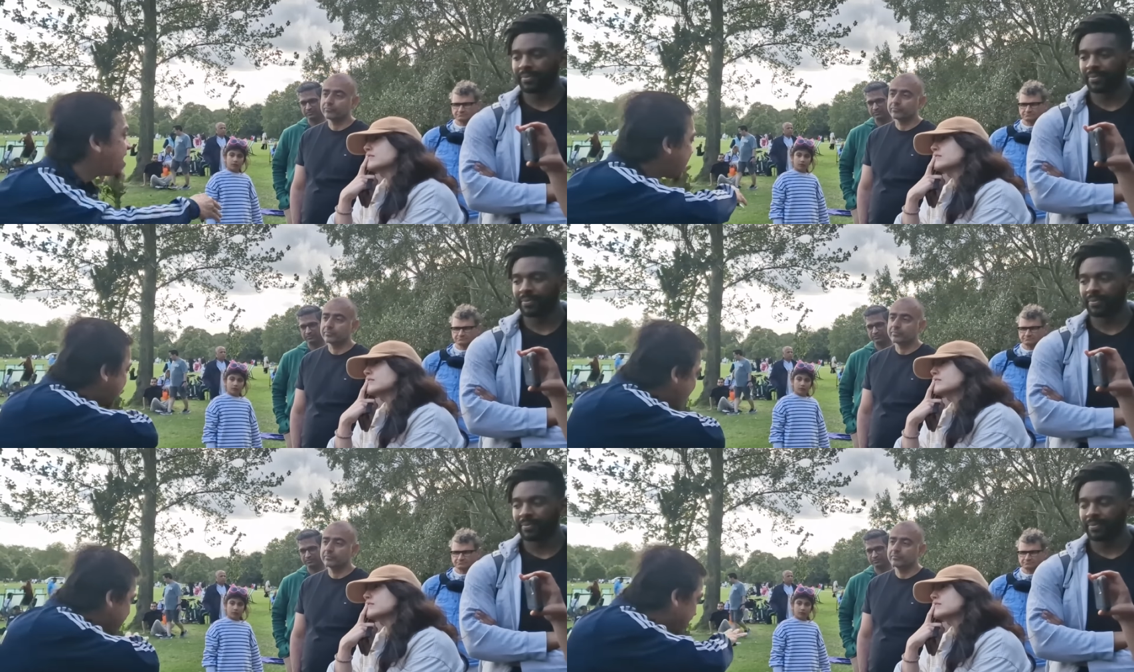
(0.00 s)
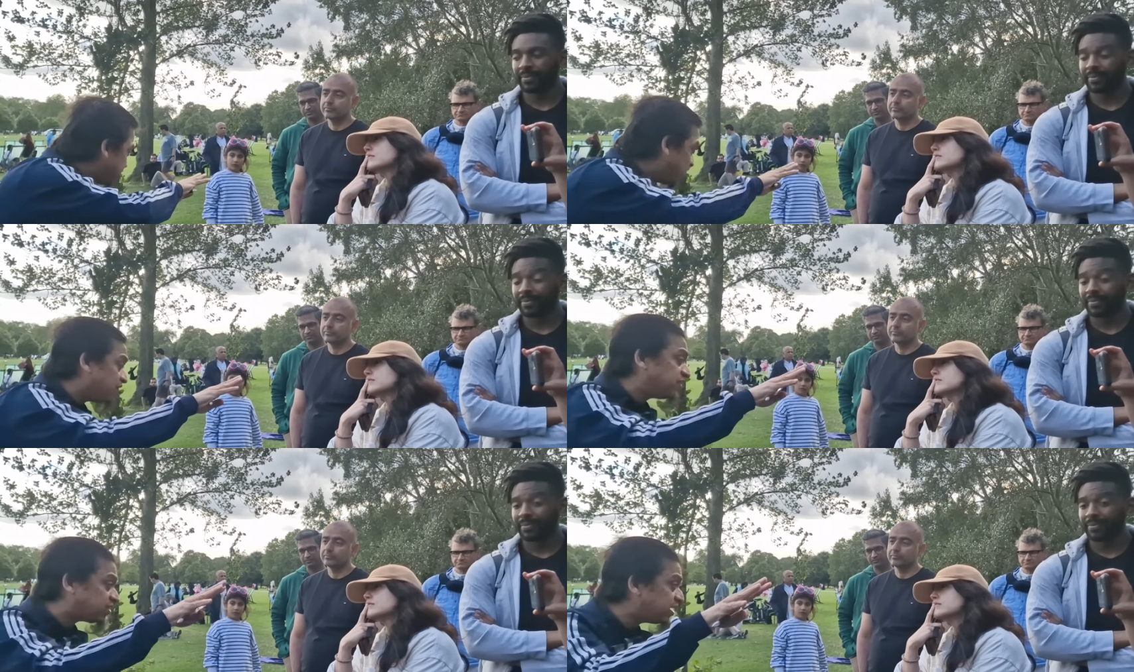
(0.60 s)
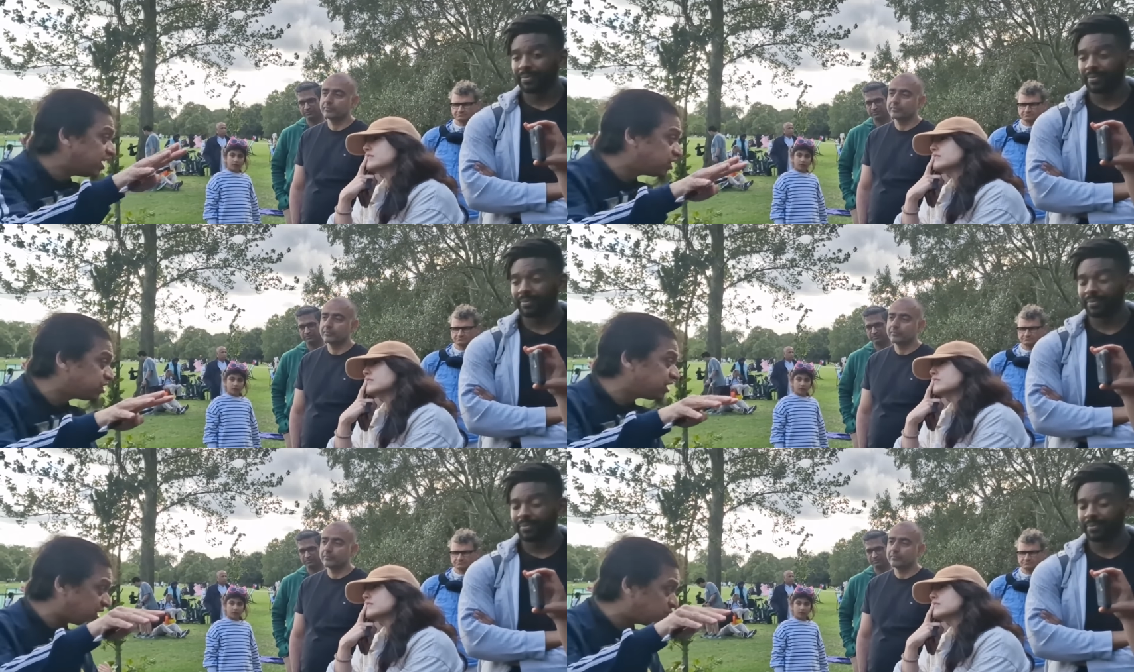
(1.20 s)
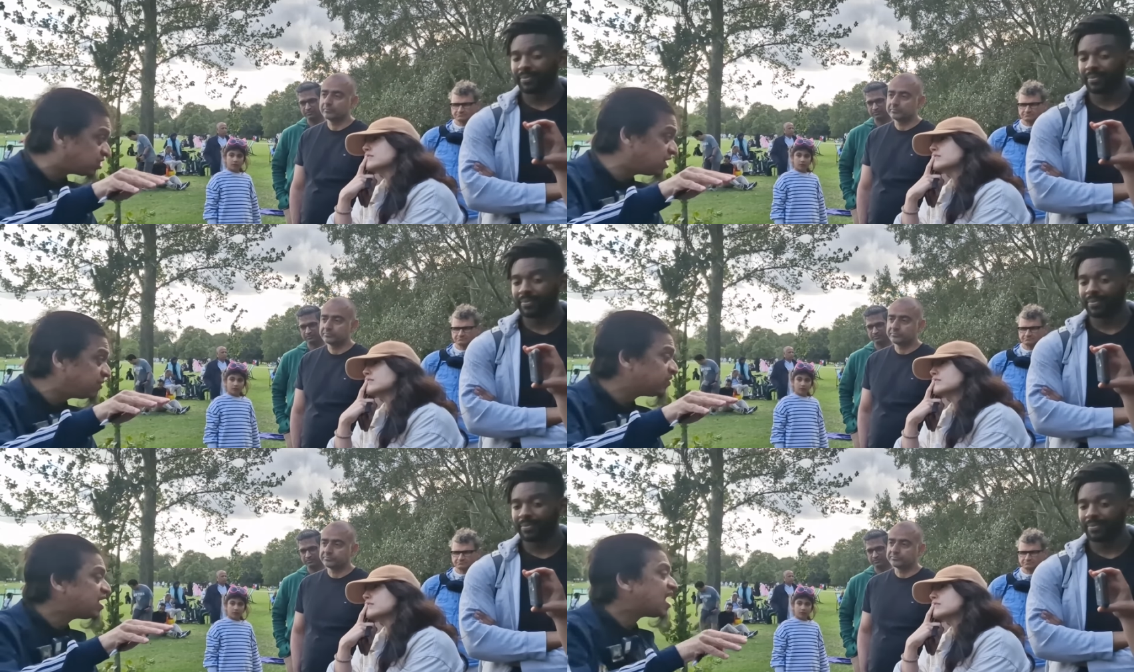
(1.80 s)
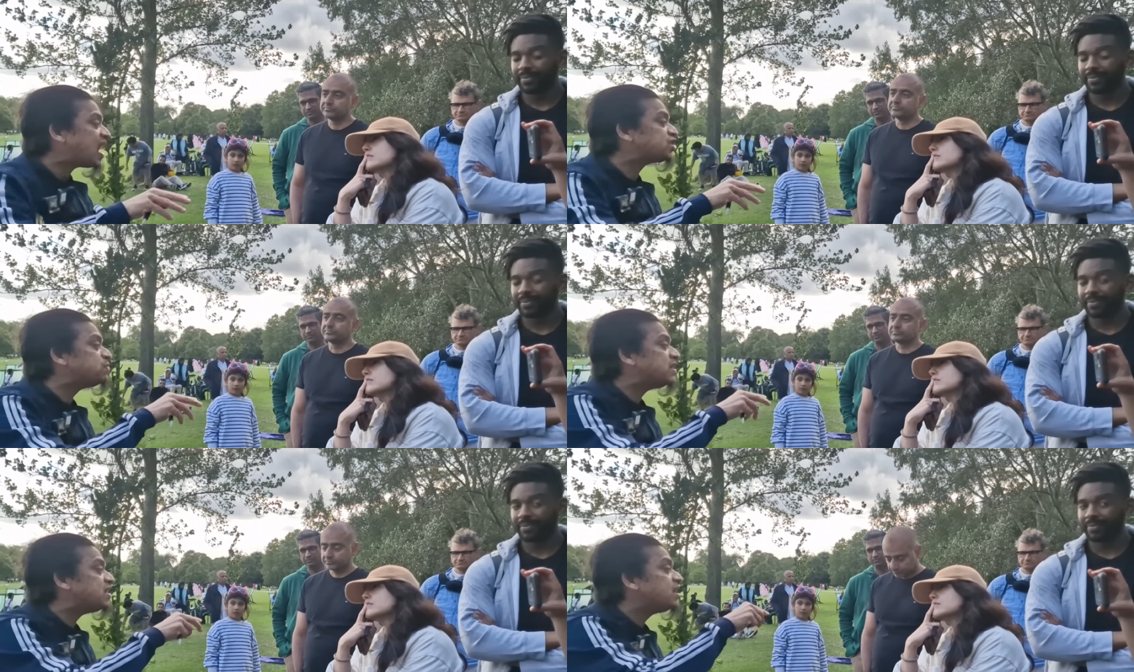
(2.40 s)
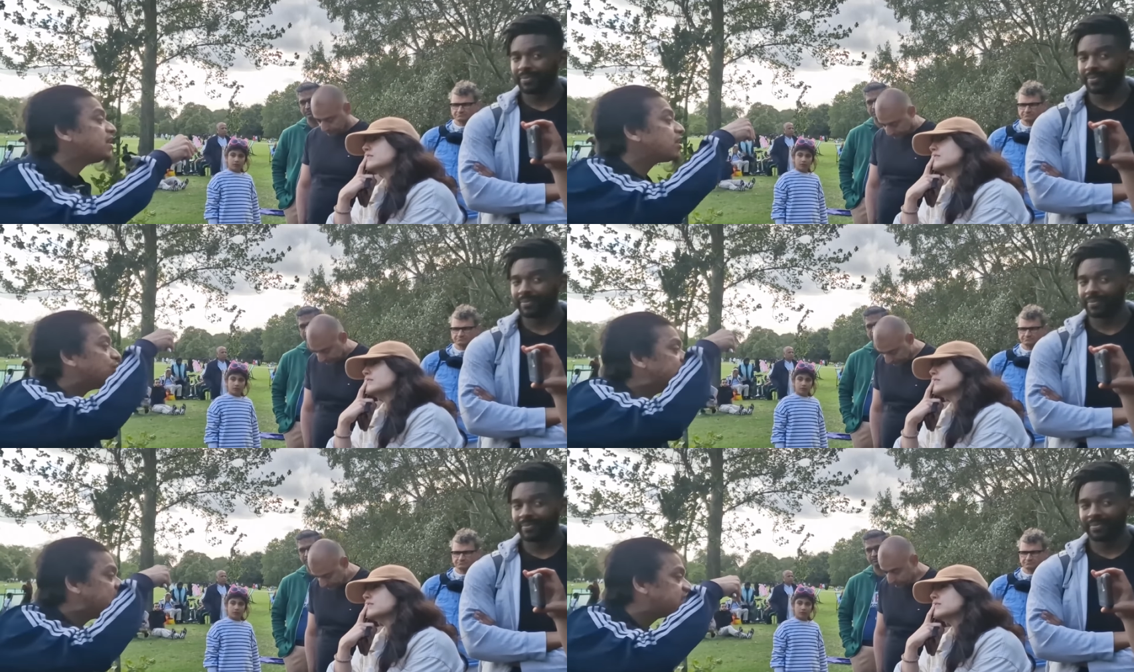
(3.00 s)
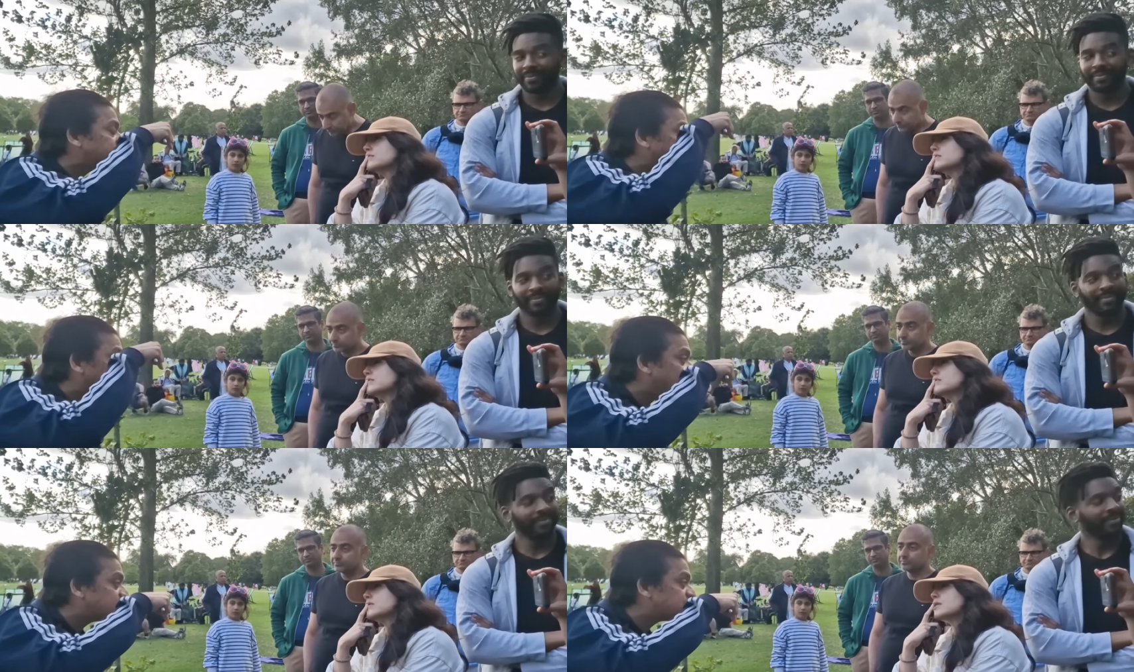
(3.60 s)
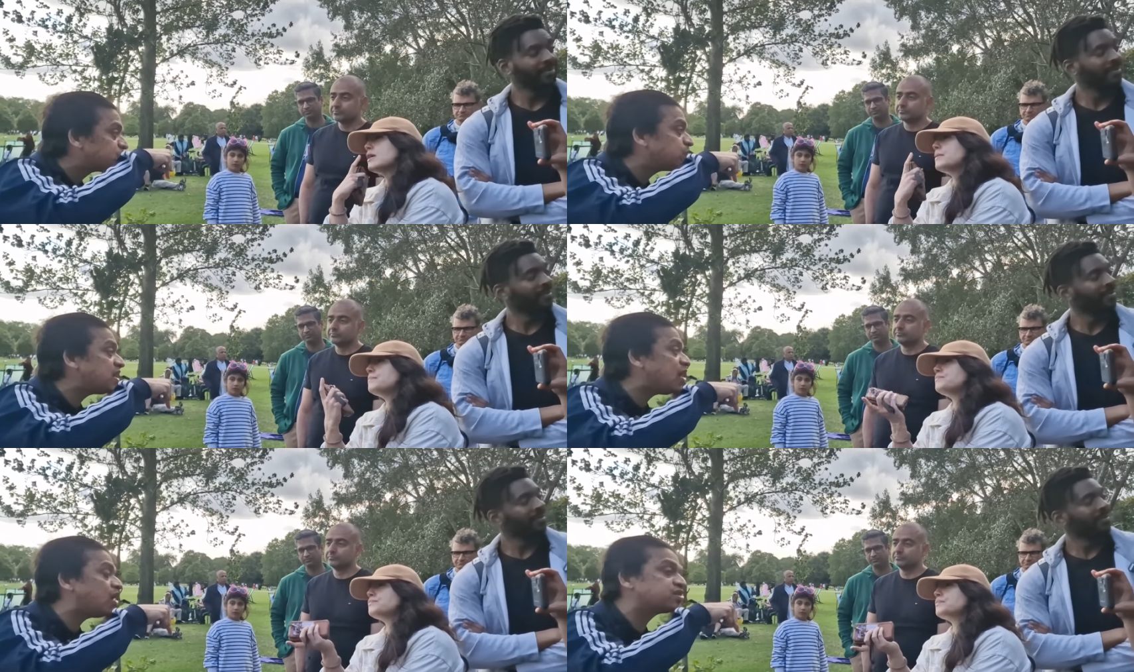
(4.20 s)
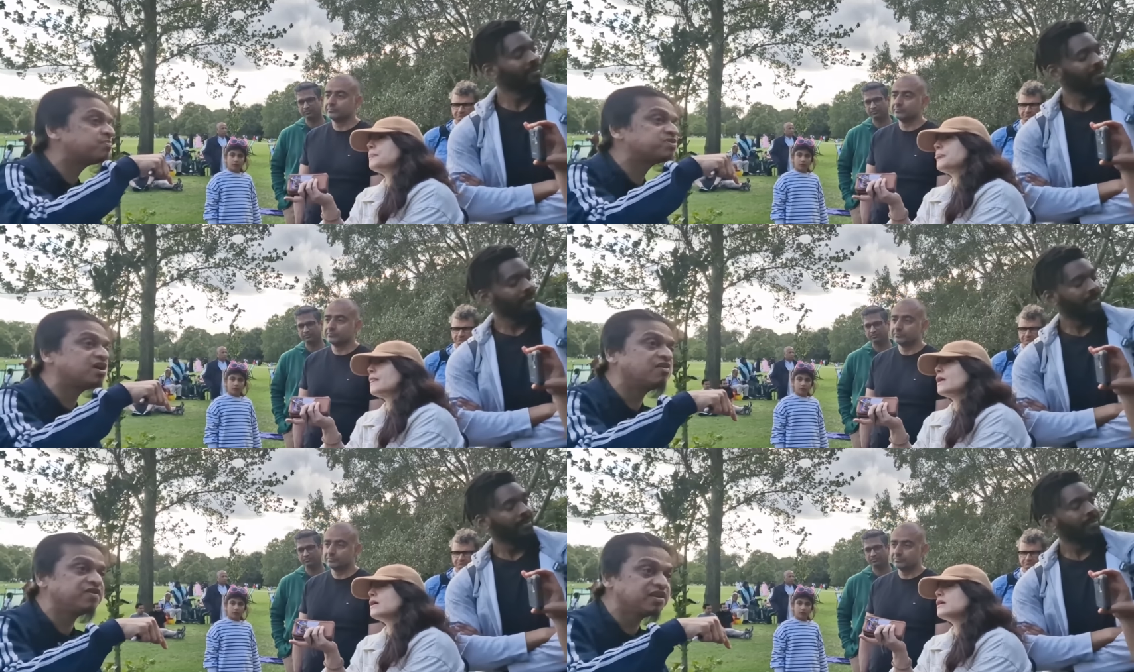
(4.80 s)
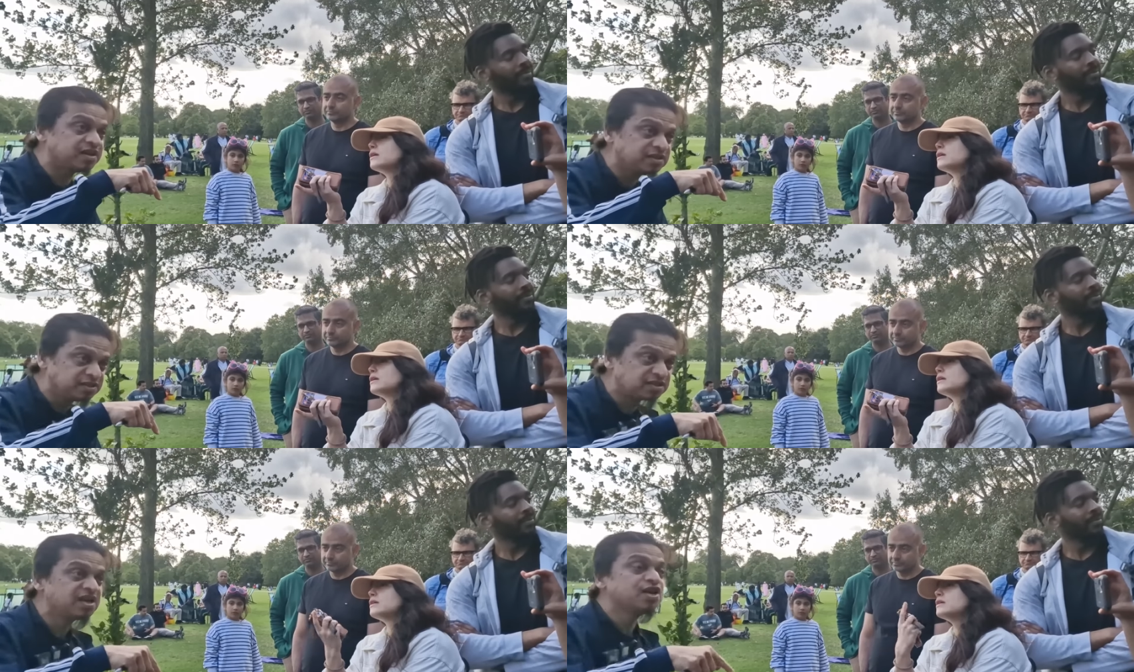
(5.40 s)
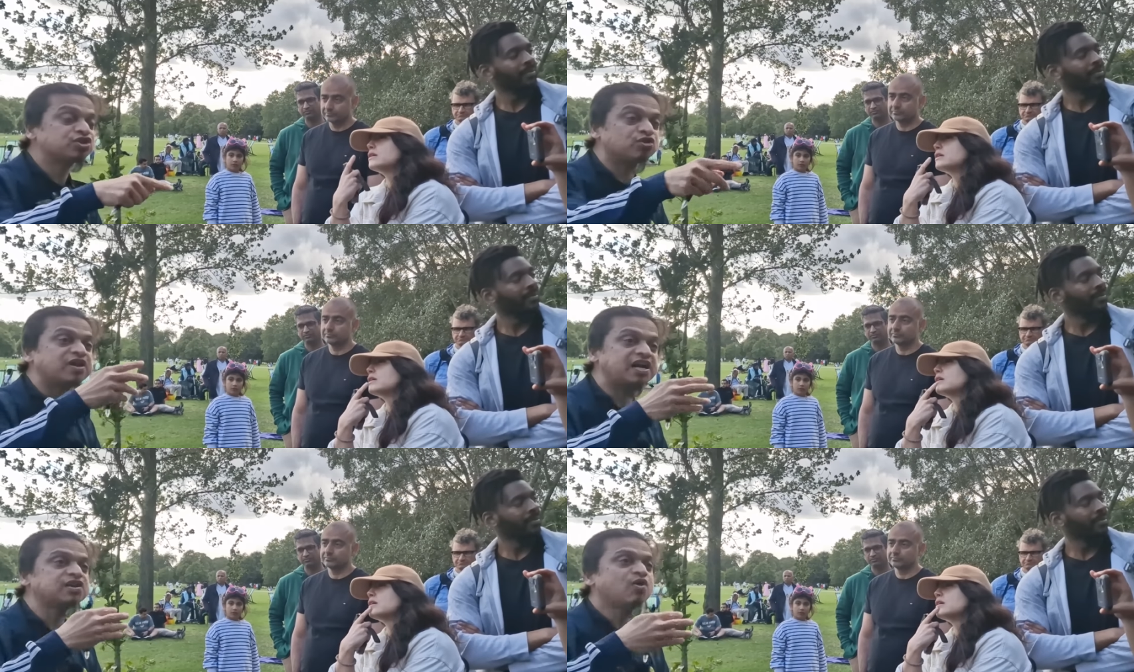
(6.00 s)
Speaker 1: Everything of the creation that you see has been created for us to be our subservient so that